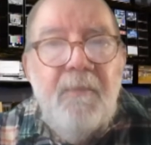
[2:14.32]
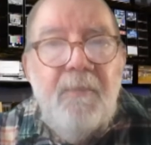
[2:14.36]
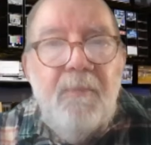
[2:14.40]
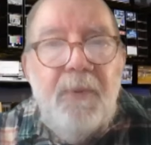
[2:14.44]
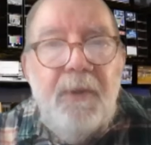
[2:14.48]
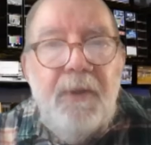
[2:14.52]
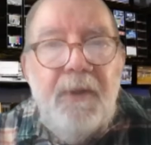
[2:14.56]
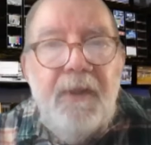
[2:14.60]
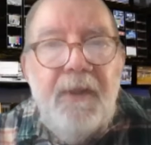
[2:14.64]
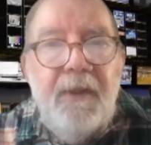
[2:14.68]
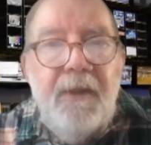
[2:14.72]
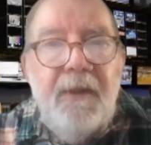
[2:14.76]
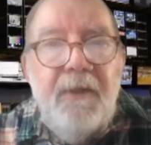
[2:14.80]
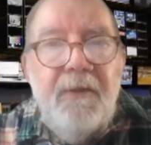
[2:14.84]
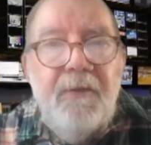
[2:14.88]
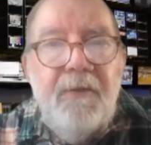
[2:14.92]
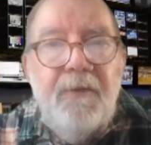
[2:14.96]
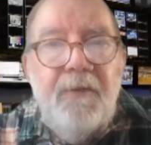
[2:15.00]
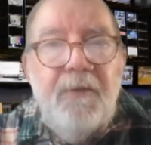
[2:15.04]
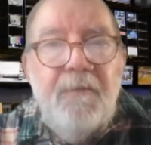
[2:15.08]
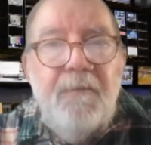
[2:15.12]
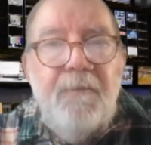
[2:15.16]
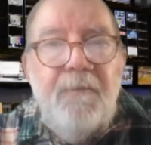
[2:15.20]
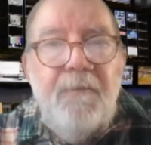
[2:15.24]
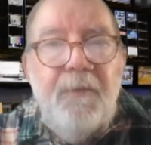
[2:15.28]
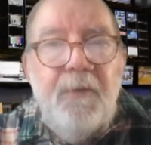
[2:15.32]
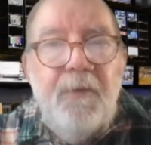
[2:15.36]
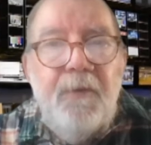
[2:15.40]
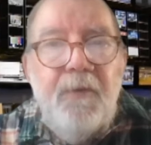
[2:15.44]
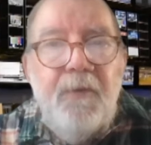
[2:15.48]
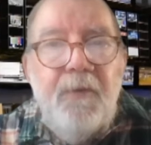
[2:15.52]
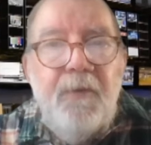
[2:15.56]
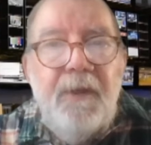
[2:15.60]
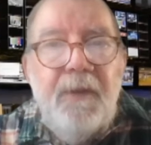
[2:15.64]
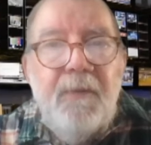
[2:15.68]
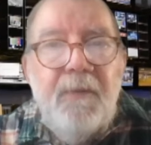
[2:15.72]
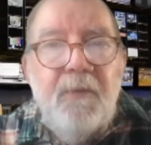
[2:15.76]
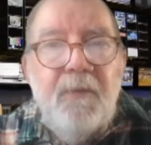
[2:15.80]
but it is the
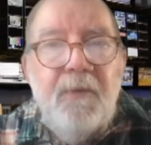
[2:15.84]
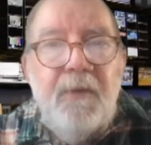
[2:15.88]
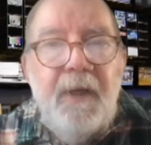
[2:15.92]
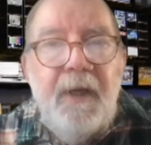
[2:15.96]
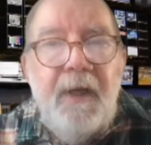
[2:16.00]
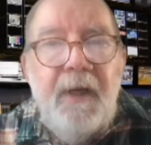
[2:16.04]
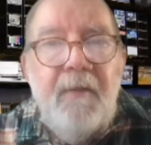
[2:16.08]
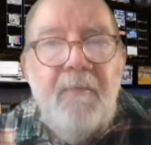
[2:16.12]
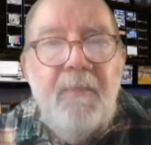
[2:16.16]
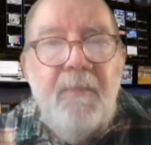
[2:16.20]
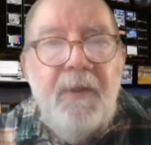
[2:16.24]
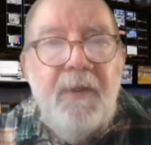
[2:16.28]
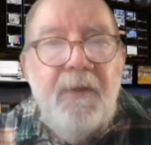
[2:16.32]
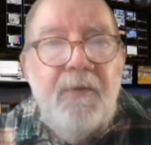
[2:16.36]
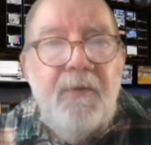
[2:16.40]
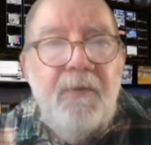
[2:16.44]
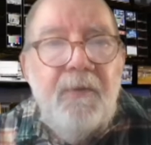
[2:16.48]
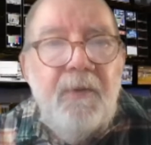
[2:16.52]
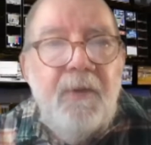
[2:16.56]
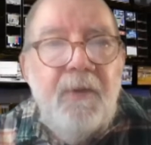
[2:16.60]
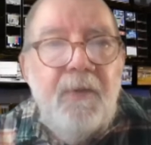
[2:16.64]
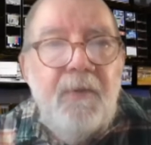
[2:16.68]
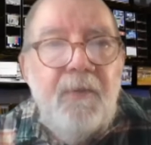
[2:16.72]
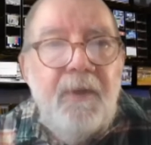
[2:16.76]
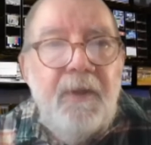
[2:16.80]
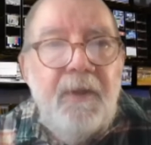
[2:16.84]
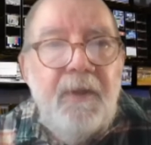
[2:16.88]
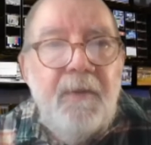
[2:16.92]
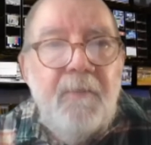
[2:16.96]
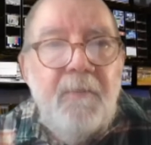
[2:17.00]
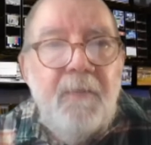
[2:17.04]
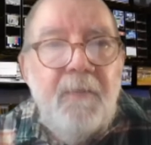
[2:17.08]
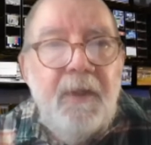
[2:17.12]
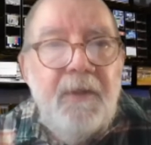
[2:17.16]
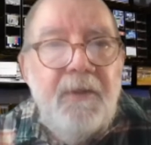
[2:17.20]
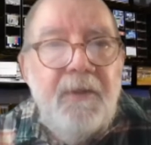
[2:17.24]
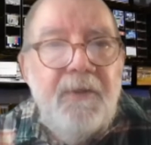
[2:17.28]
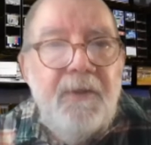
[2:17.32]
food that will not be grown in the
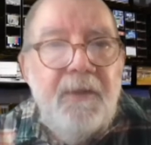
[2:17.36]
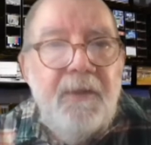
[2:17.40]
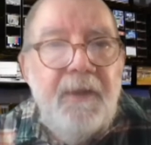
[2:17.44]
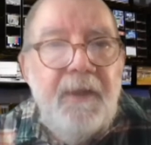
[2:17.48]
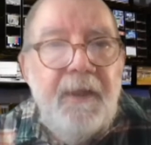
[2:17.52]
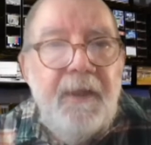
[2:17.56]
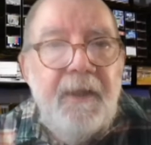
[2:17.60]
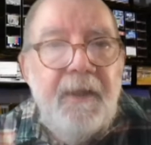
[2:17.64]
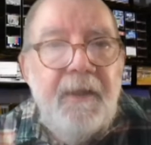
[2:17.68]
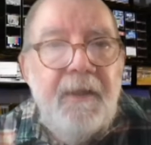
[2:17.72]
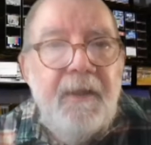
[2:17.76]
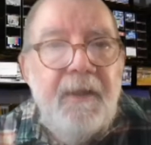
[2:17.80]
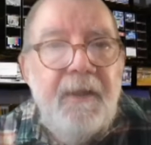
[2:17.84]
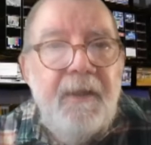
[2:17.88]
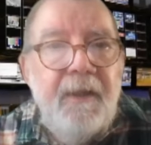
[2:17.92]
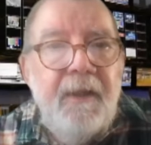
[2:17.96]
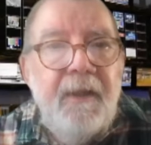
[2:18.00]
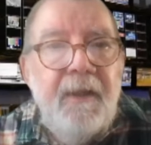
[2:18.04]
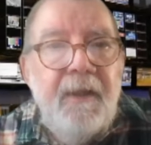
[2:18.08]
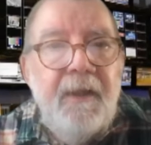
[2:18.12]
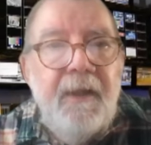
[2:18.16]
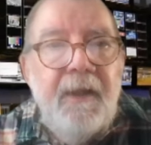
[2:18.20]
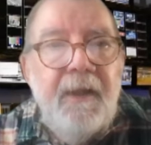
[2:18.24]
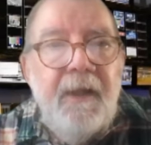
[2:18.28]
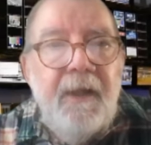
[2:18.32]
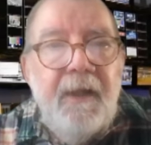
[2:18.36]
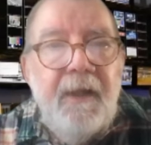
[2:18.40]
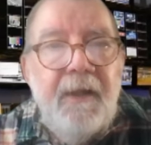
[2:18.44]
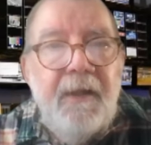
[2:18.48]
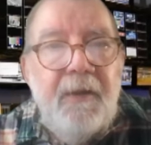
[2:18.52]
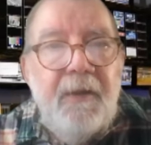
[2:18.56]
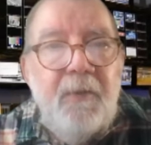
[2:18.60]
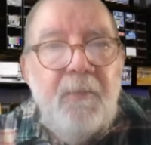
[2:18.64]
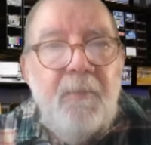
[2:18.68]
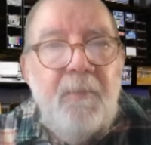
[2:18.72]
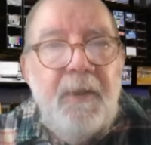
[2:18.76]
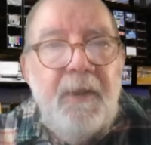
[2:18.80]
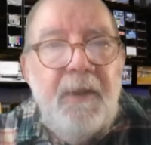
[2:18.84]
months ahead
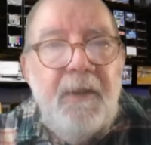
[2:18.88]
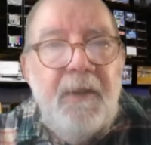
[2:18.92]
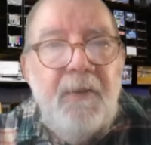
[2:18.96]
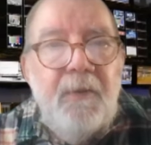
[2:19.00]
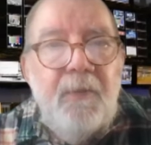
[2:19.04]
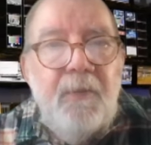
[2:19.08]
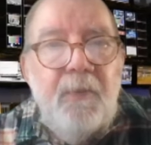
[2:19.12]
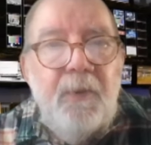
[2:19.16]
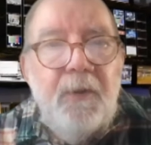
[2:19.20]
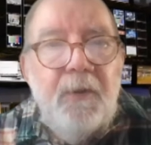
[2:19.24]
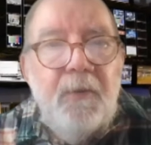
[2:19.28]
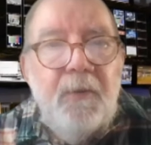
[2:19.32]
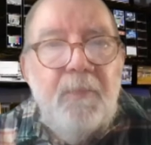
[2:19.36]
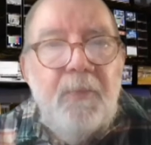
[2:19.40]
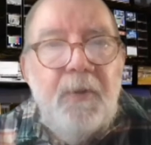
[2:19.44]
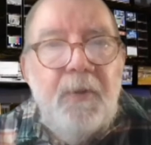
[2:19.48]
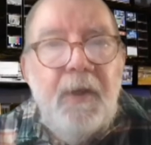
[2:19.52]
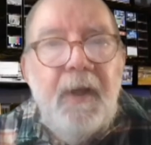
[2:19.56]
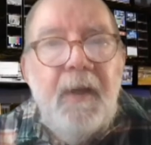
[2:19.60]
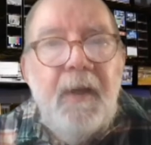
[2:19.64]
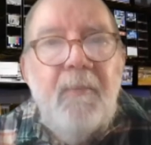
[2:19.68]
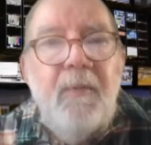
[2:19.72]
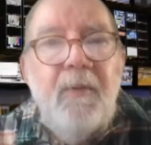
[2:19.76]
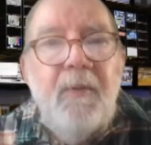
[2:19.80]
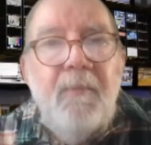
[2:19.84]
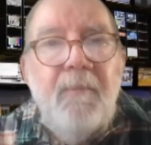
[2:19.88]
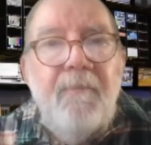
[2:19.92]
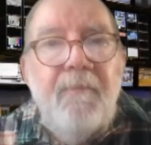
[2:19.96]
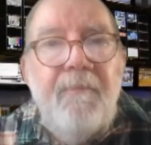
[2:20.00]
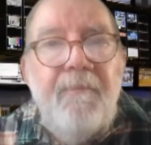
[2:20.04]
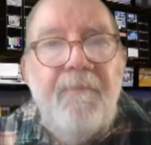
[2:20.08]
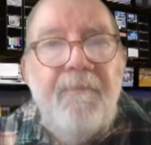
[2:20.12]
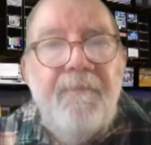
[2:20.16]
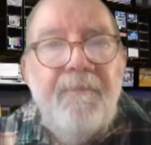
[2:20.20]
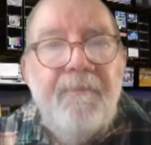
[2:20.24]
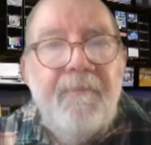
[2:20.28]
that'll be the real problem.